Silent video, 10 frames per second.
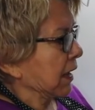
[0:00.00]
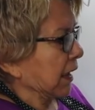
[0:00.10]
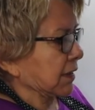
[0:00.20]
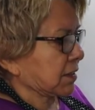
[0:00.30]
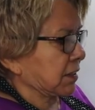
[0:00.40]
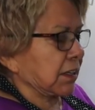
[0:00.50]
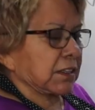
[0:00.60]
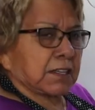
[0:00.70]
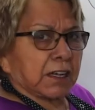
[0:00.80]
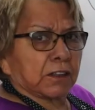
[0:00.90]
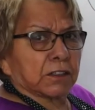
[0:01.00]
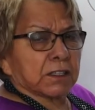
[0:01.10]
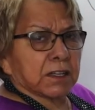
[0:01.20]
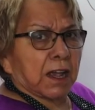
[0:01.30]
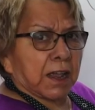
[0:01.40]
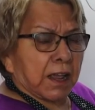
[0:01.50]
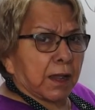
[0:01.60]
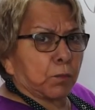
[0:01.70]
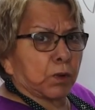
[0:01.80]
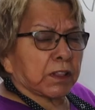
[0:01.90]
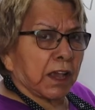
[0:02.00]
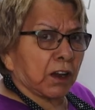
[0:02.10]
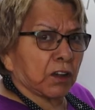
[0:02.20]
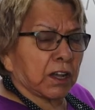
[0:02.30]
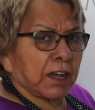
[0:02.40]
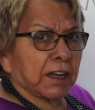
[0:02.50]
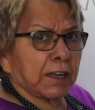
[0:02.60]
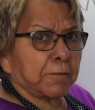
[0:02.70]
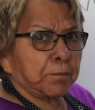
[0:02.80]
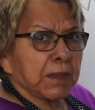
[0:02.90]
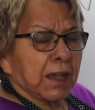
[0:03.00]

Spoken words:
As detailed as I am with hair cutting,